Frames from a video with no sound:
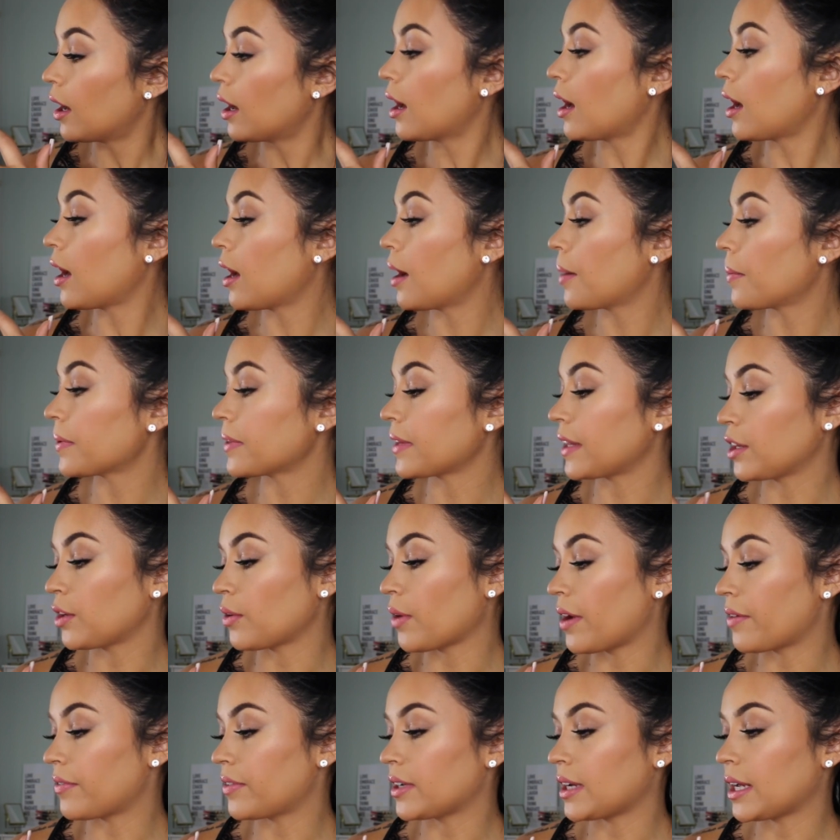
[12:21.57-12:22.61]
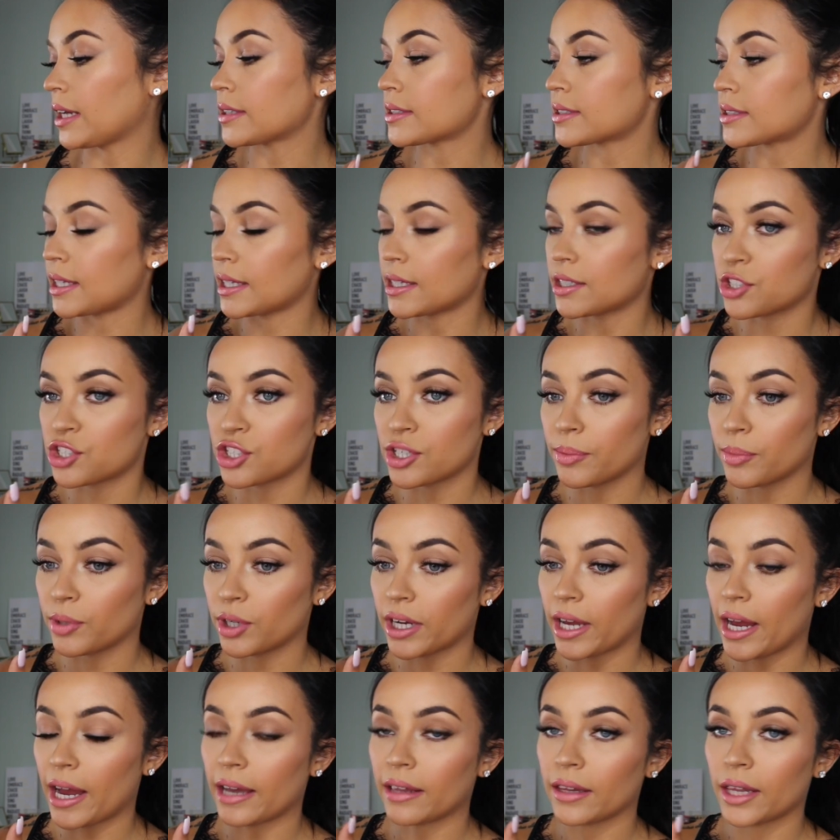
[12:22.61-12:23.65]
Um, and then you have a nice like
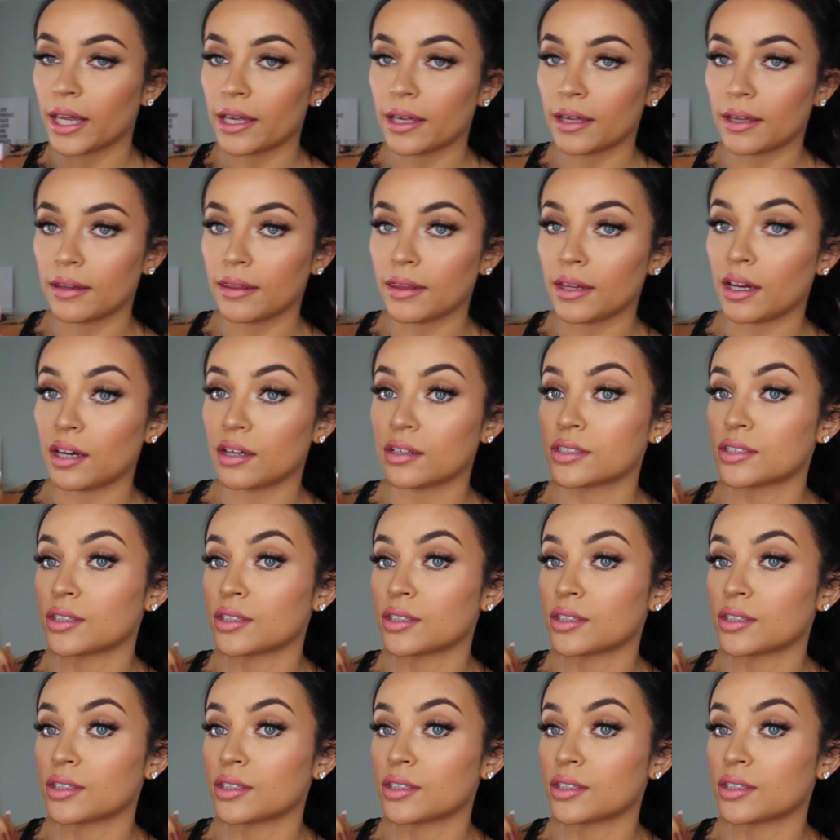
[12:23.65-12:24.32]
shimmery highlight in there.